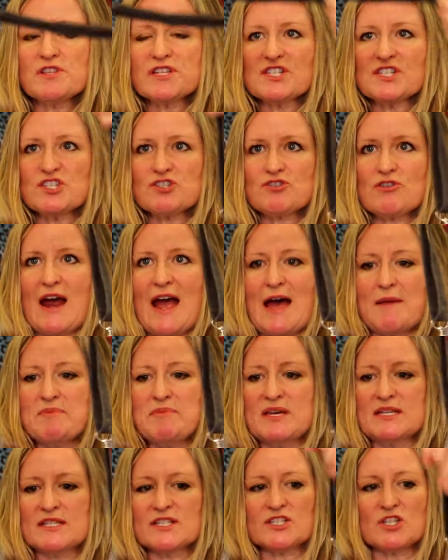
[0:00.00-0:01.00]
the strap,
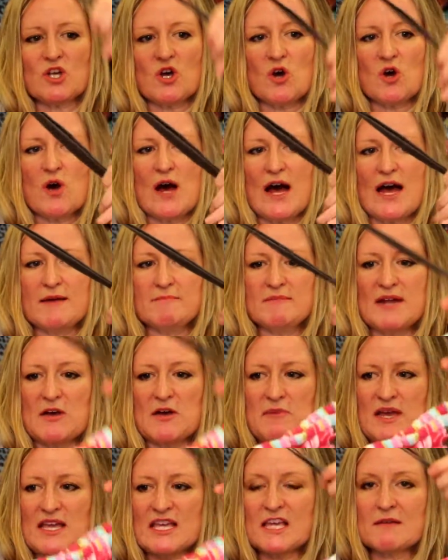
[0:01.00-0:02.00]
and so I'm
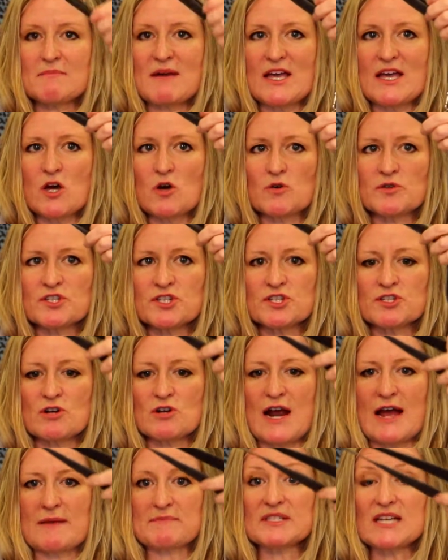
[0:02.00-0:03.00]
now making my own
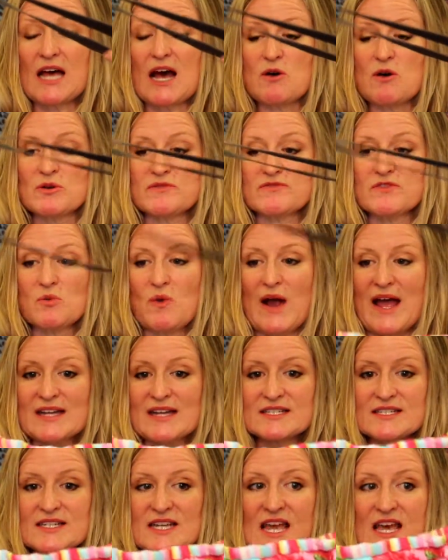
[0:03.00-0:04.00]
straps out of the
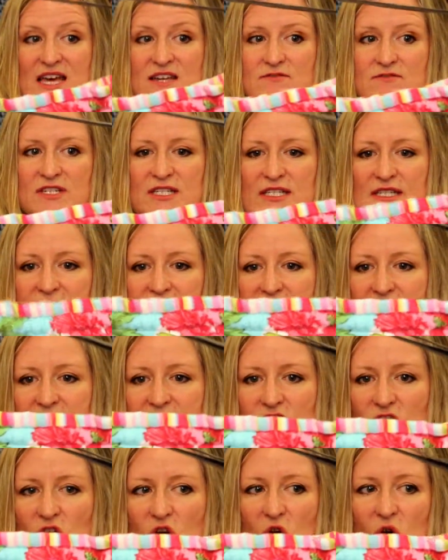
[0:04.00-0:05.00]
waxed canvas.
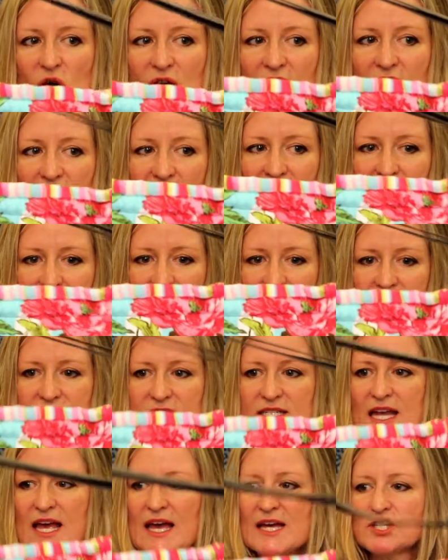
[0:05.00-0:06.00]
So, and again, they're
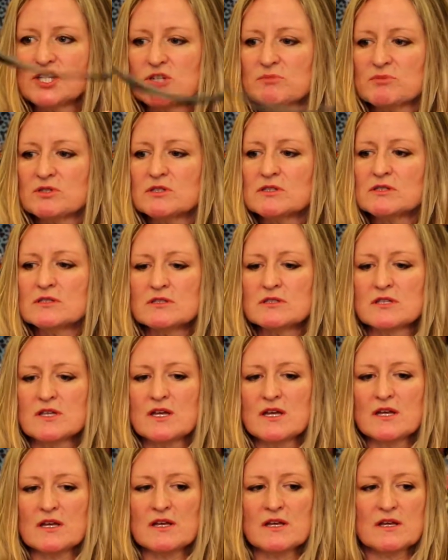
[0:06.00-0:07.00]
detachable.
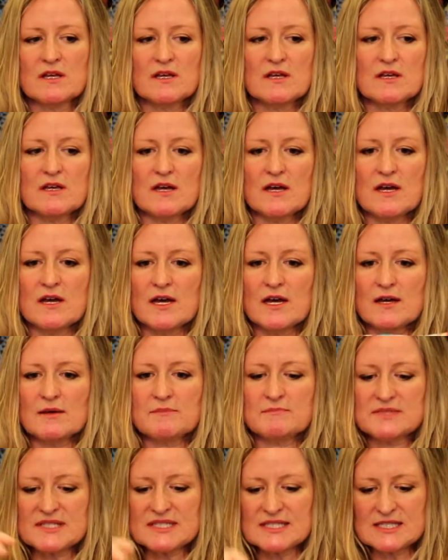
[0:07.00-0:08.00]

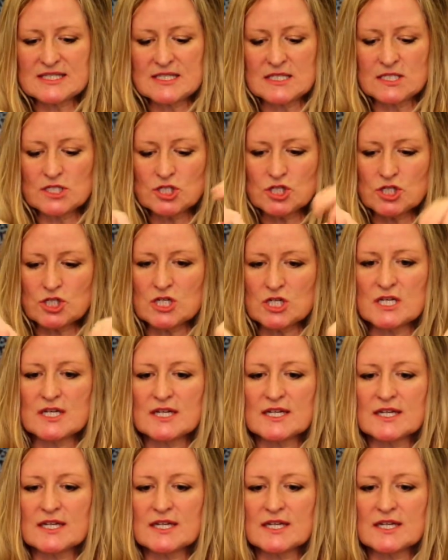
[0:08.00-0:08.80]
Cinch,